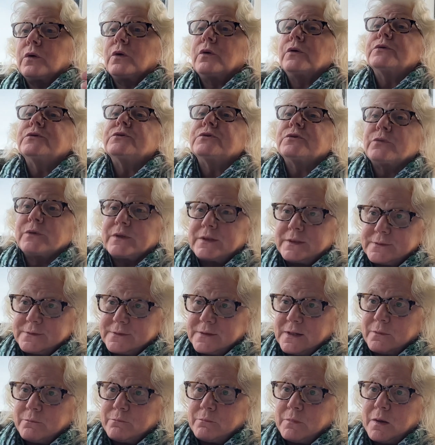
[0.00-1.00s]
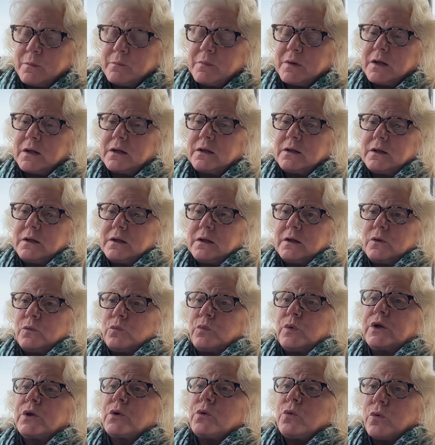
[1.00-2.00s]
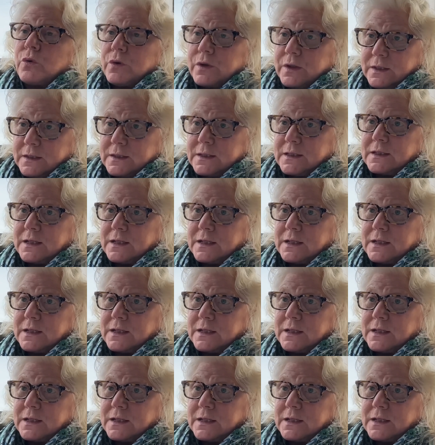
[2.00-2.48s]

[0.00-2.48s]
histories that Mama recorded in